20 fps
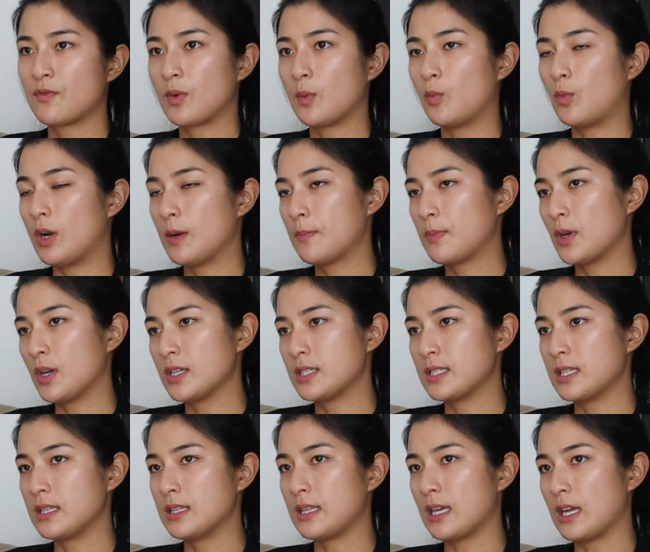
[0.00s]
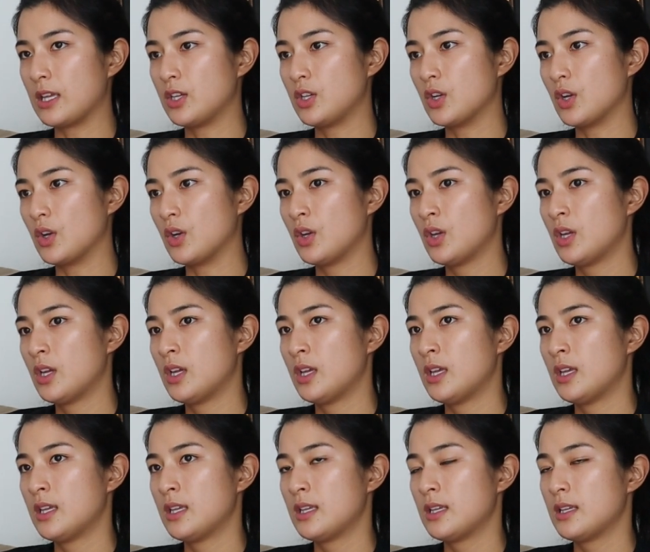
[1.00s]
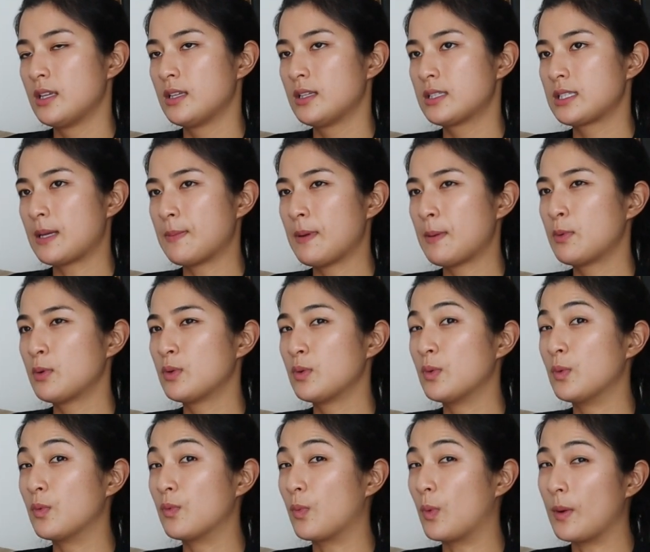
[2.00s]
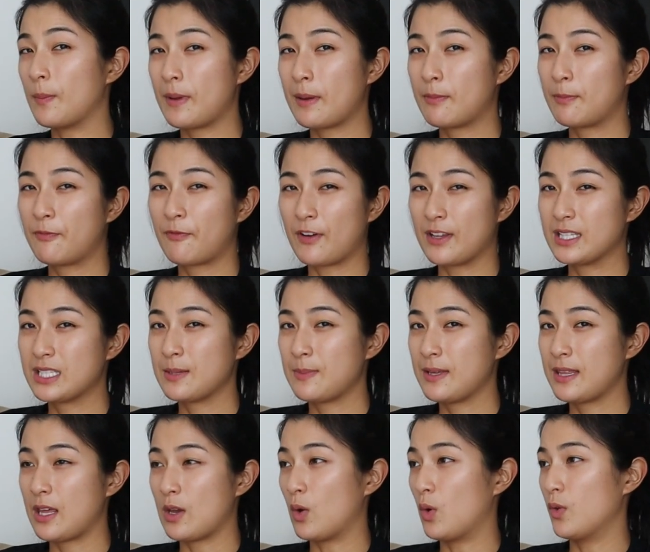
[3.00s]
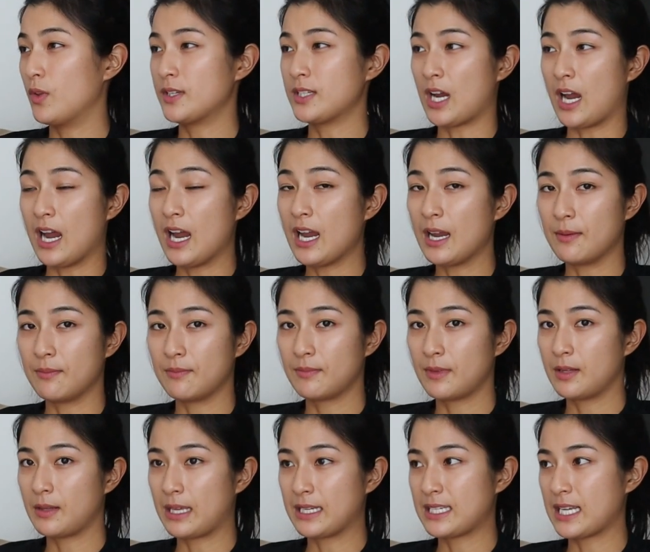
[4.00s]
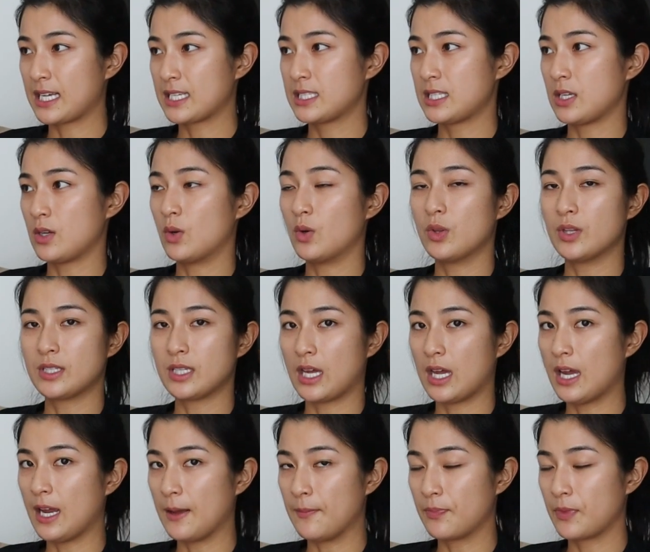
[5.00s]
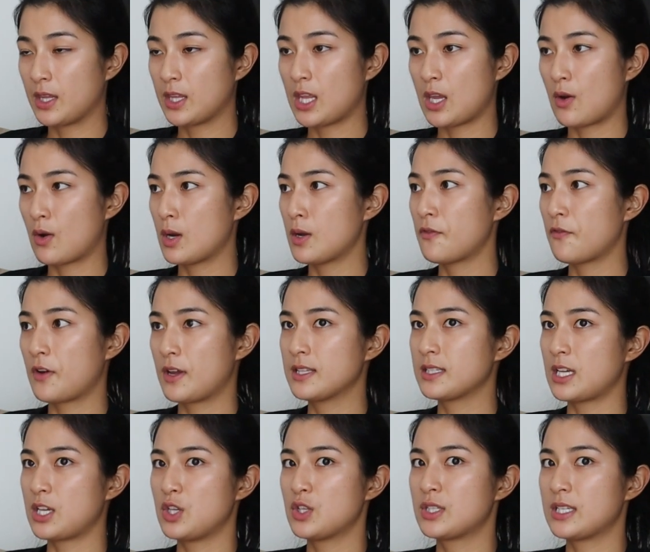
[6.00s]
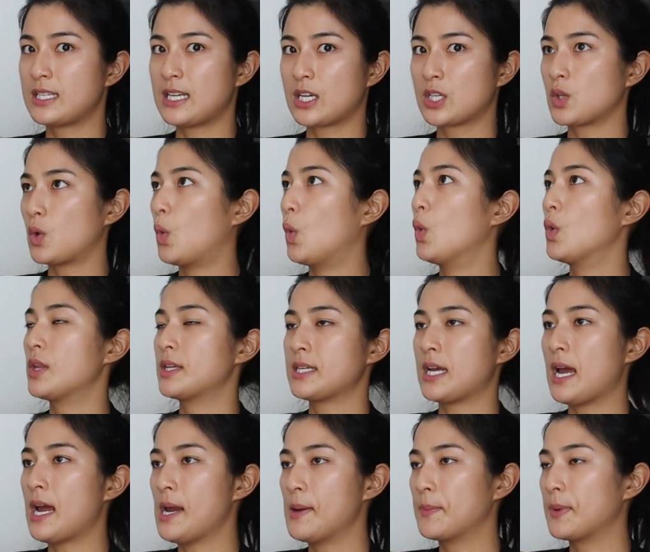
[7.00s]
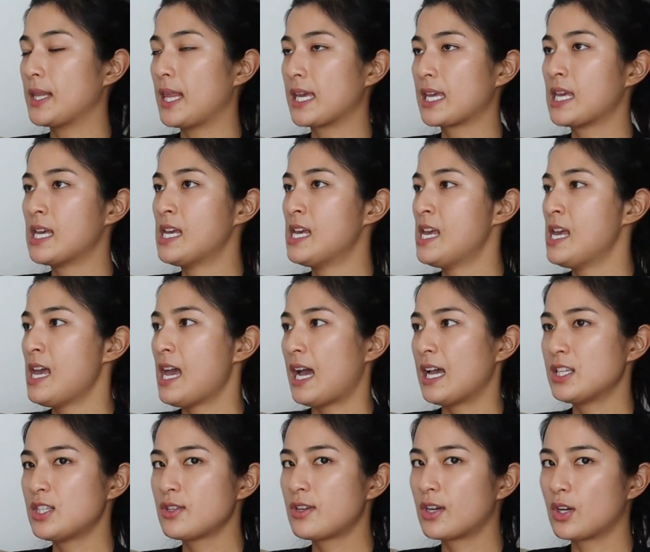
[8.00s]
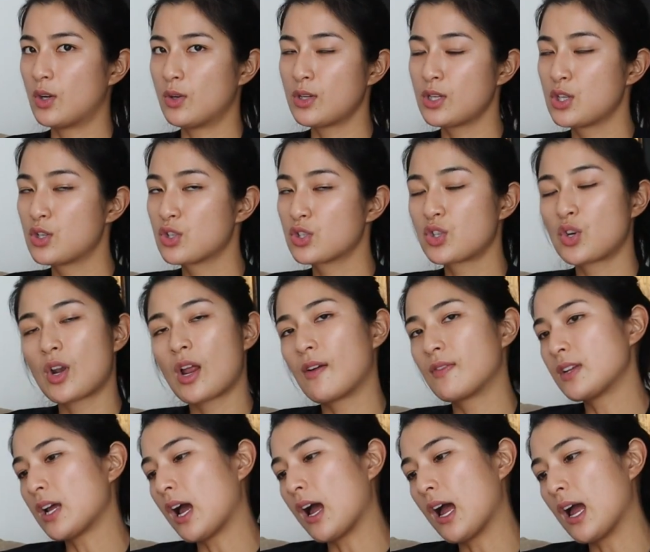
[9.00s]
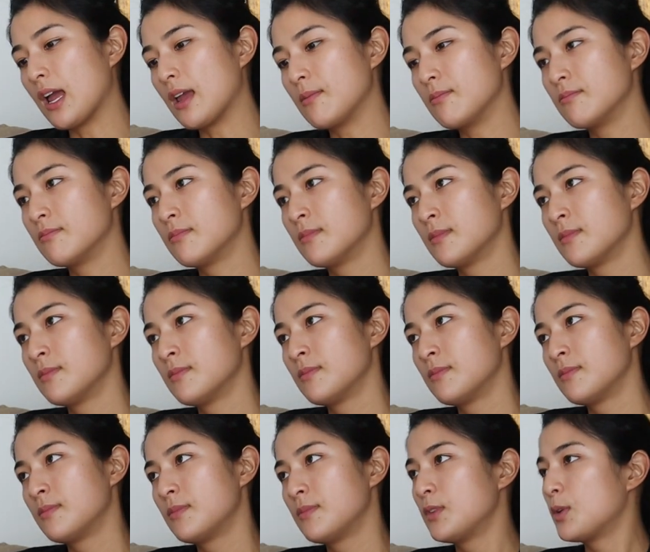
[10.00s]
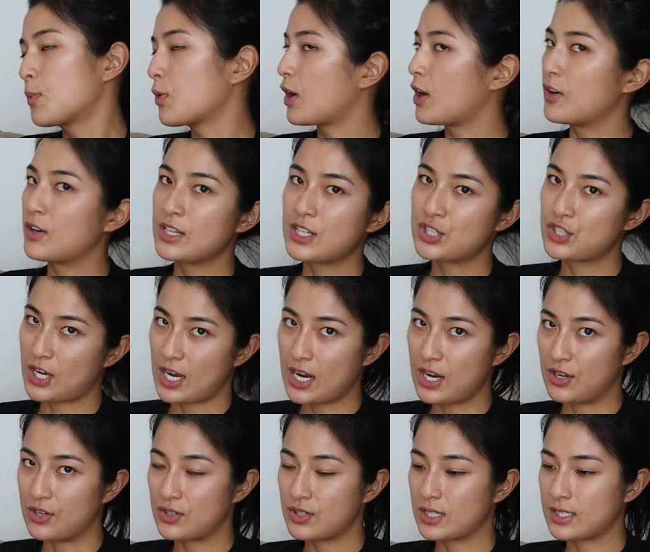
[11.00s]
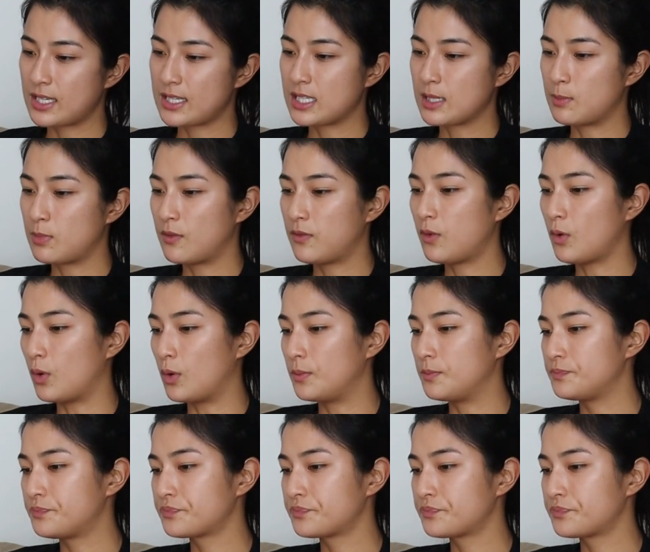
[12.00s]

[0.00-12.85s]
from one person that, you know, some people want friends to be there all the time and like texting all the time. And there are friends I used to text all the time, but like as you get older, you just don't have time. Your priorities change, as I said before.